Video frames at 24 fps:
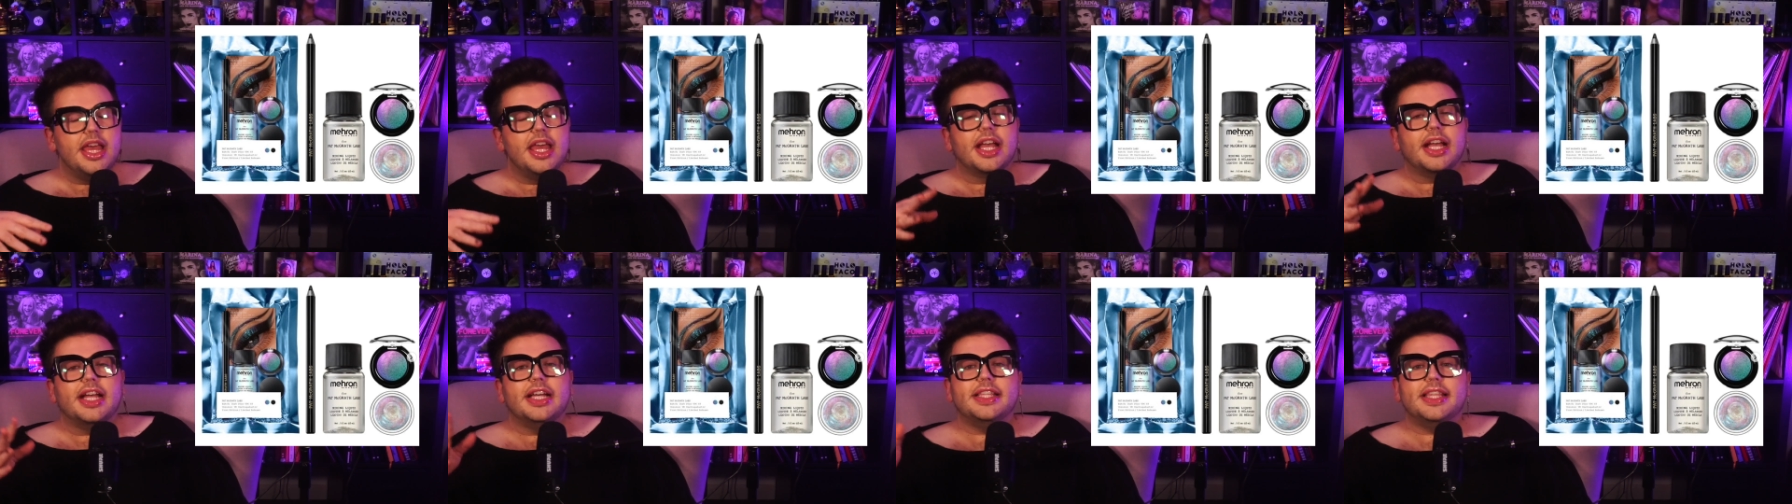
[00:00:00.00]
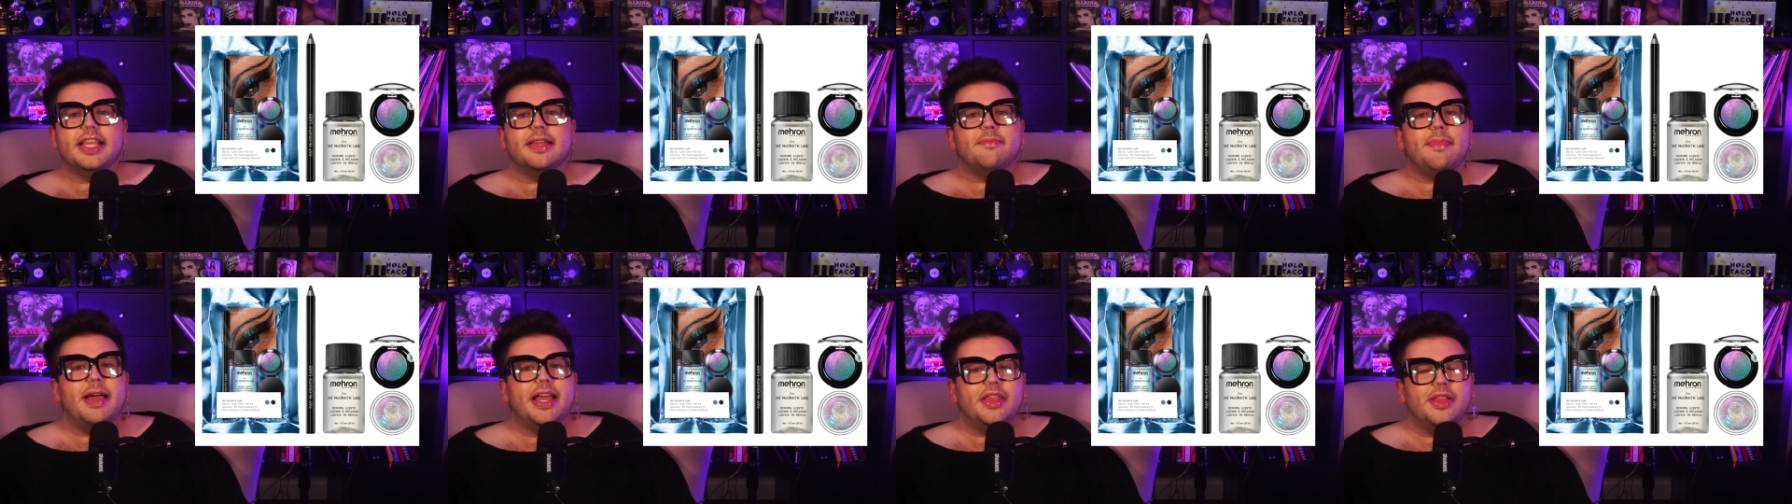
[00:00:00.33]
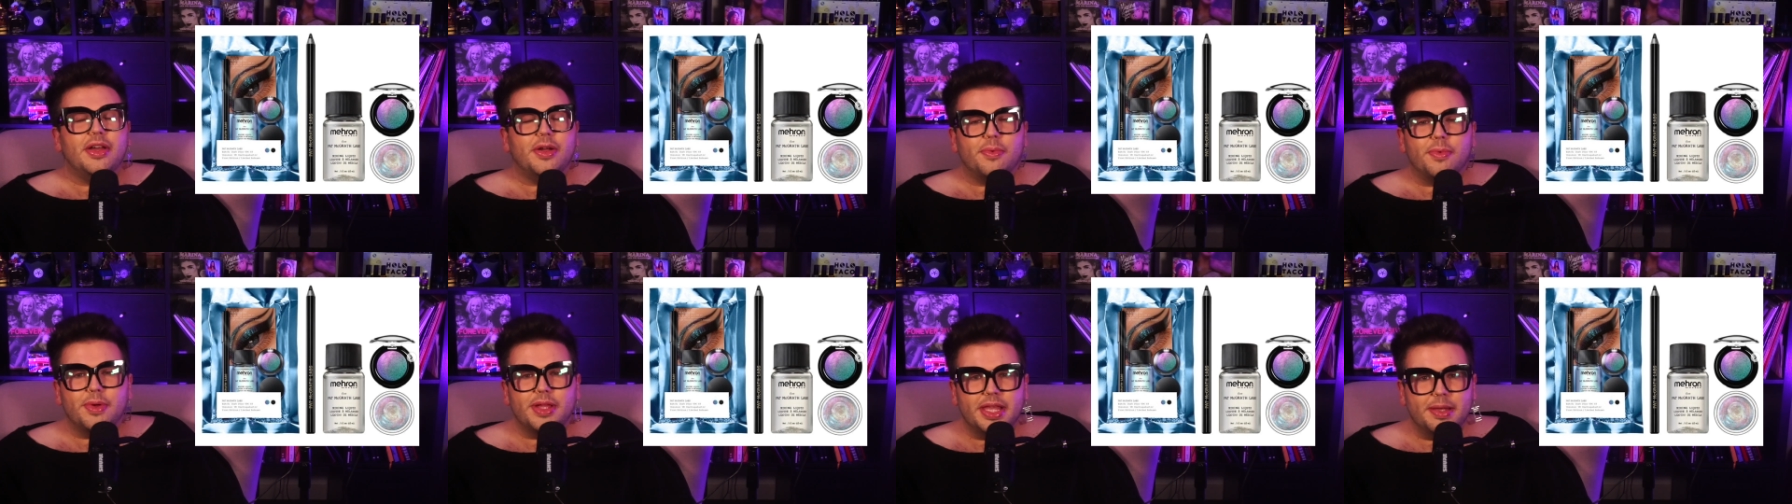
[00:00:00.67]
Because it might
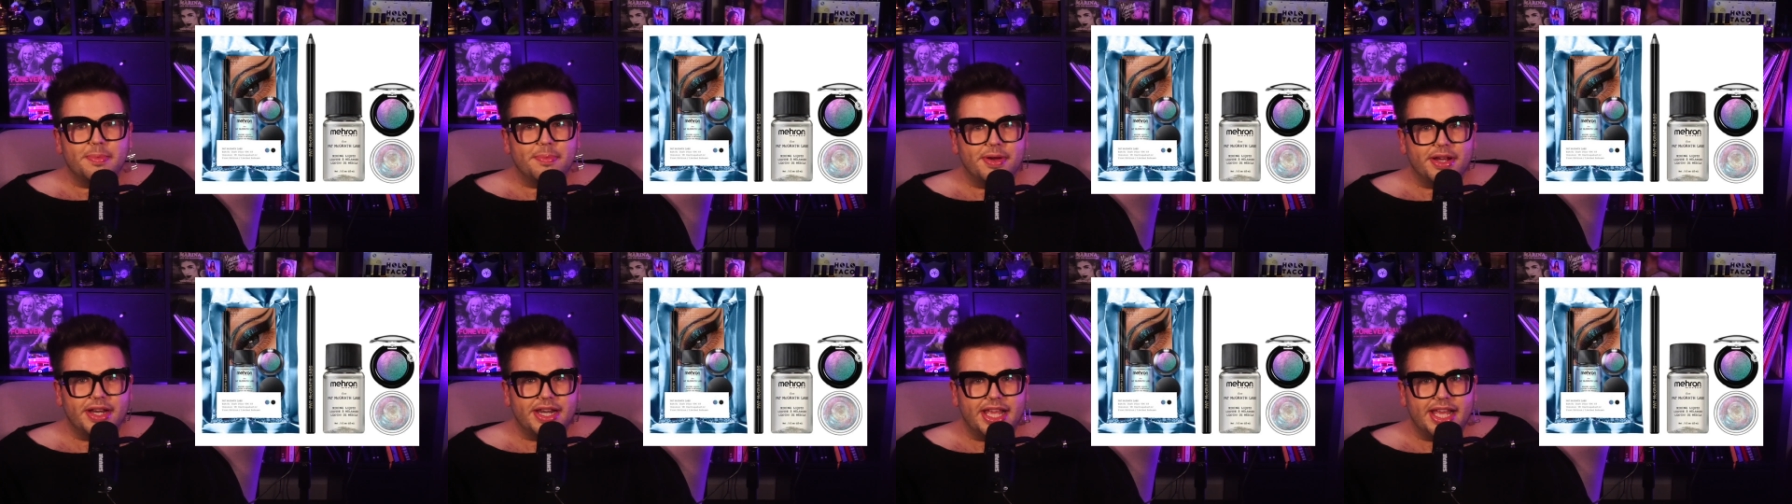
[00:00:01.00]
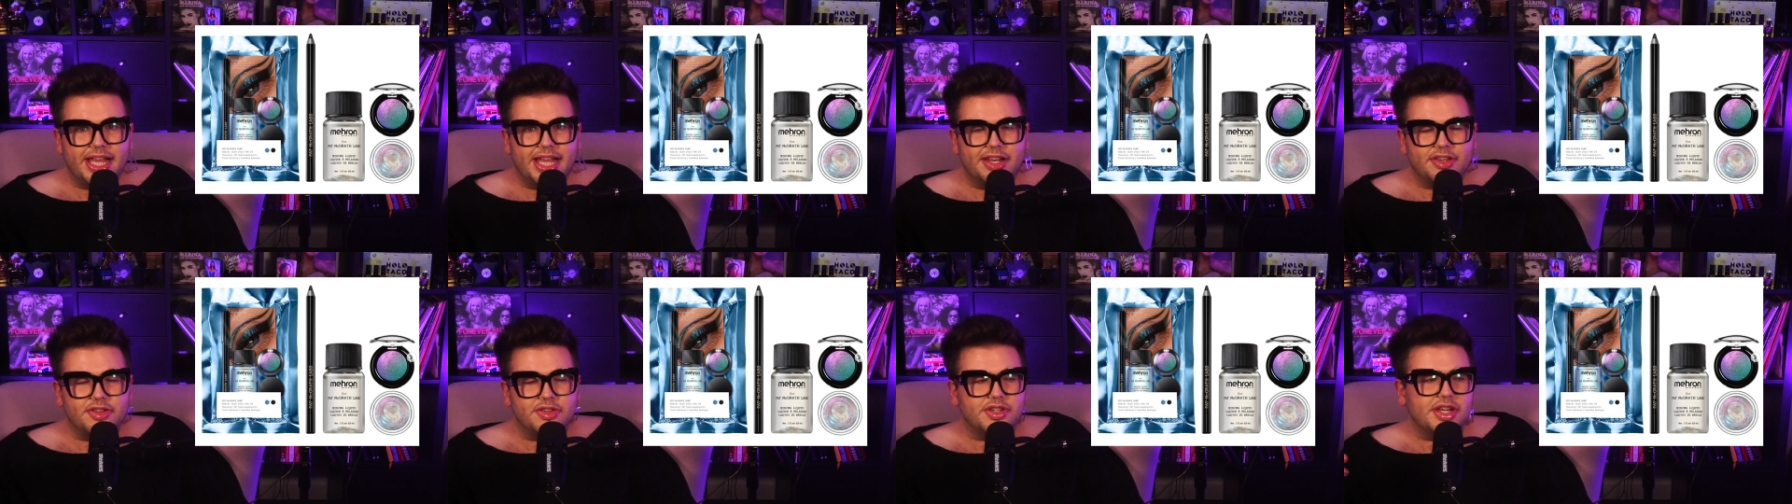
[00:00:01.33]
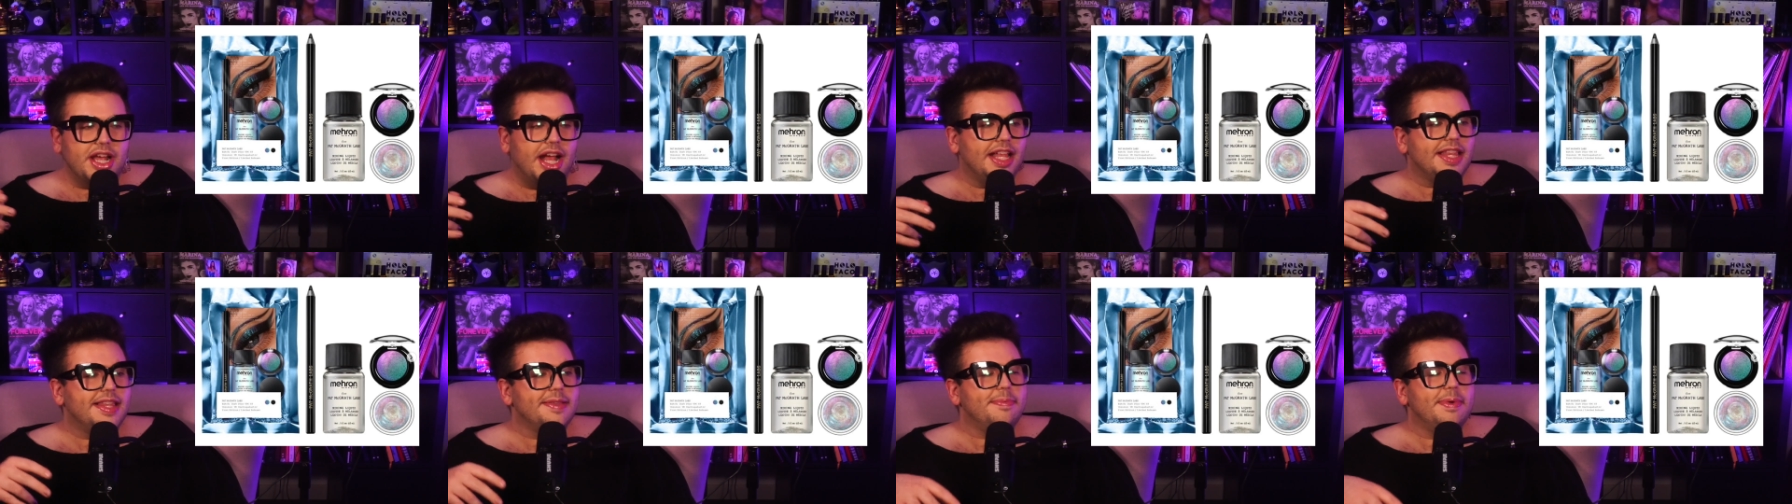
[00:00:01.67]
look really pretty in shots,